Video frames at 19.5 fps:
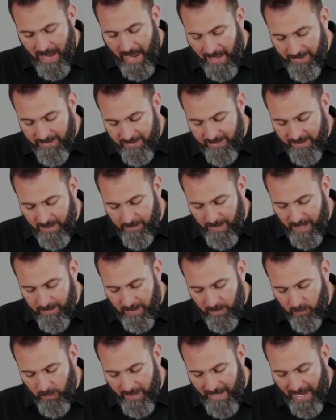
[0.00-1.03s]
And this
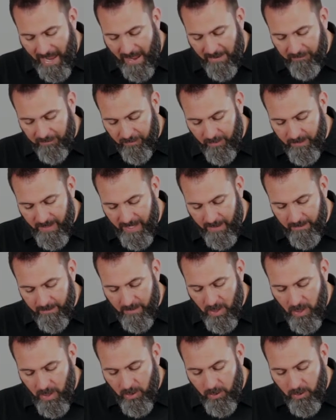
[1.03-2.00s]
commandment we have from him